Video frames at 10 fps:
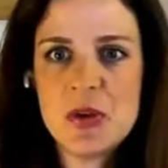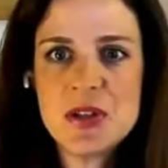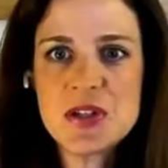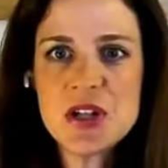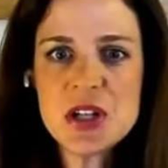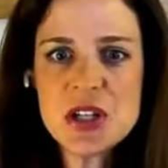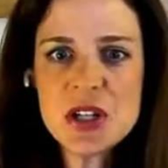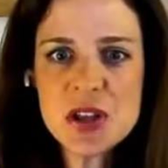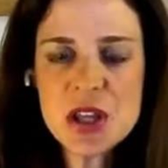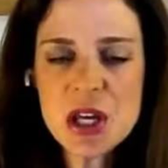is start
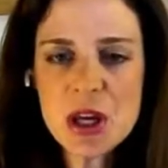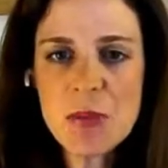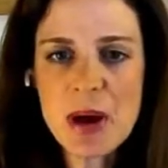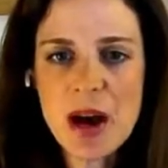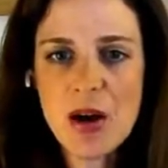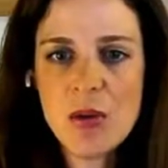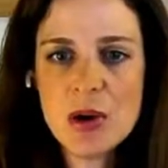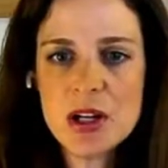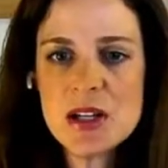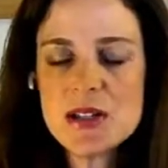to think about
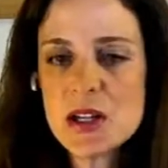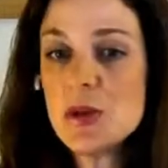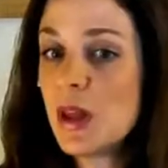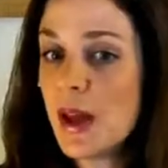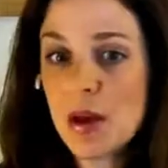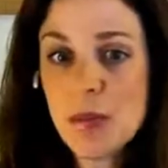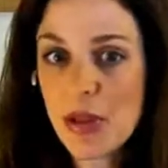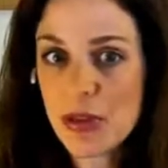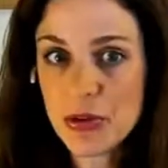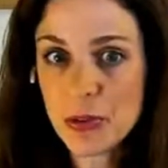what it is that you like
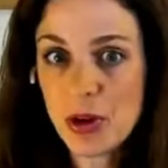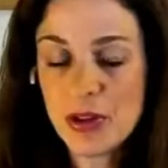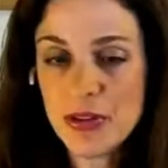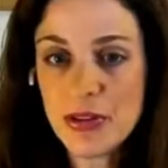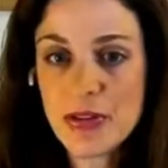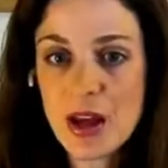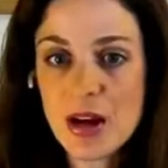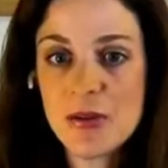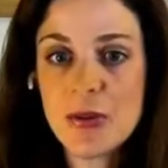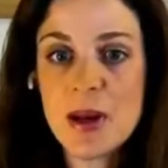about this role
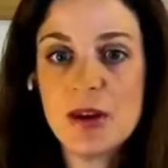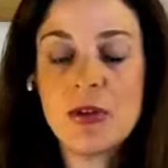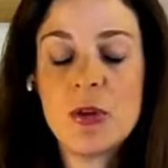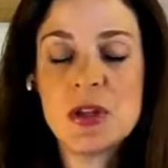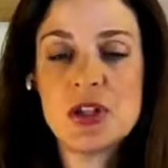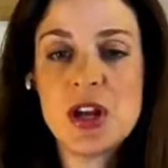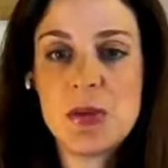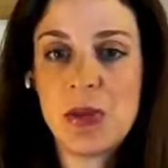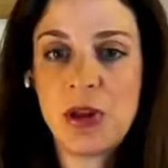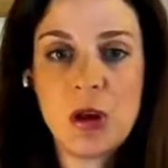instead of spending so much
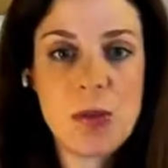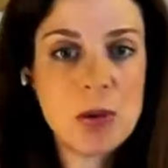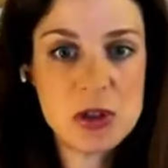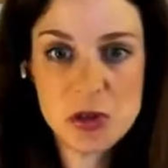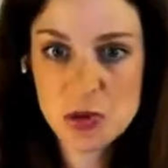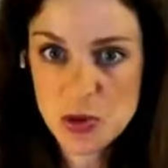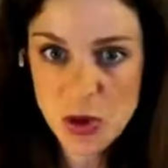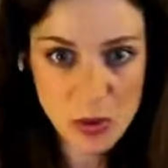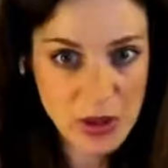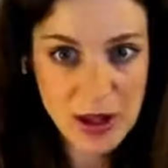time thinking about what you
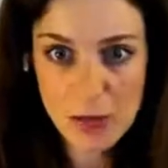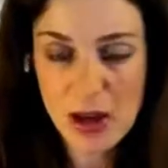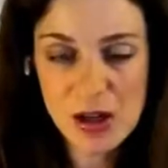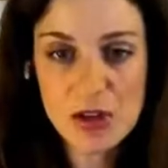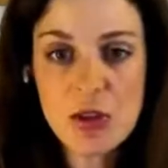don't like about it.